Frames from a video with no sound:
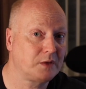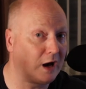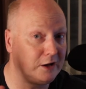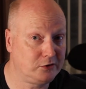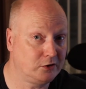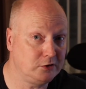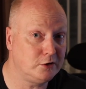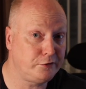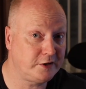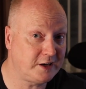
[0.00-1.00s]
I don't
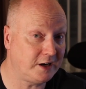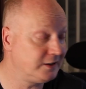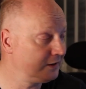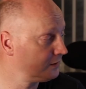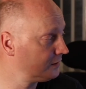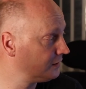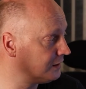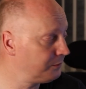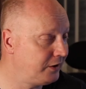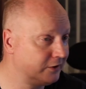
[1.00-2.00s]
know if you can
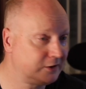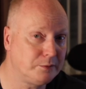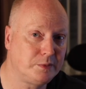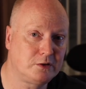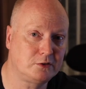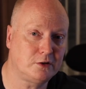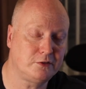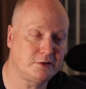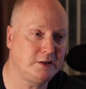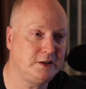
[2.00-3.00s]
in America, because
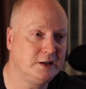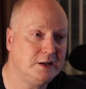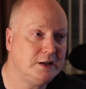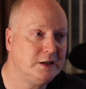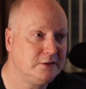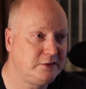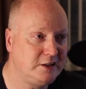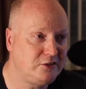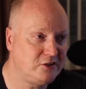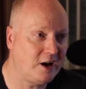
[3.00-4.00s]
obviously
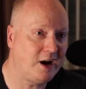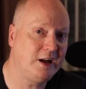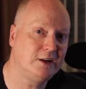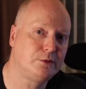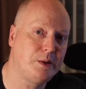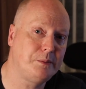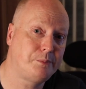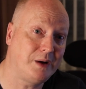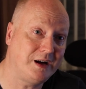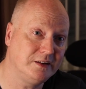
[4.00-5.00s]
DJI has been
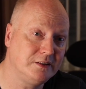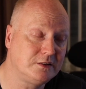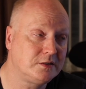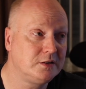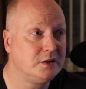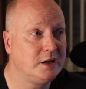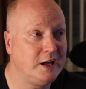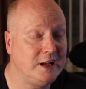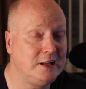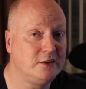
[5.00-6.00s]
banned
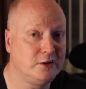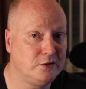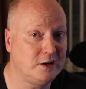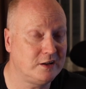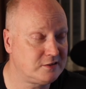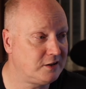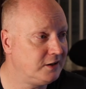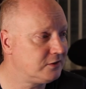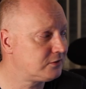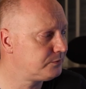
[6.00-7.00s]
in the United
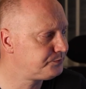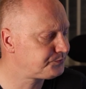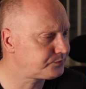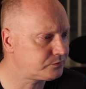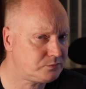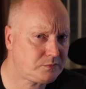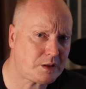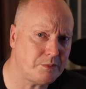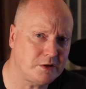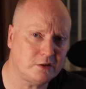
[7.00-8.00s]
States
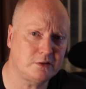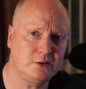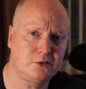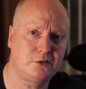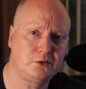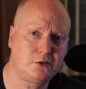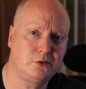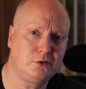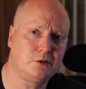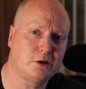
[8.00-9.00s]
because it's
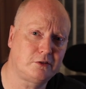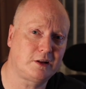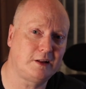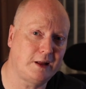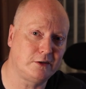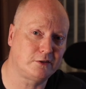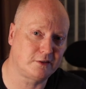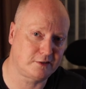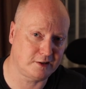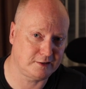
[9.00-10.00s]
too closely linked to
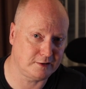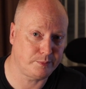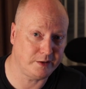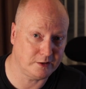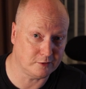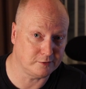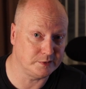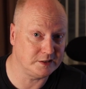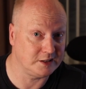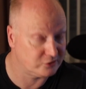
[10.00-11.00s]
the CCP
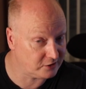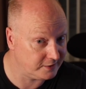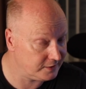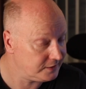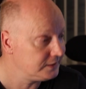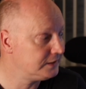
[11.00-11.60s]
government in China,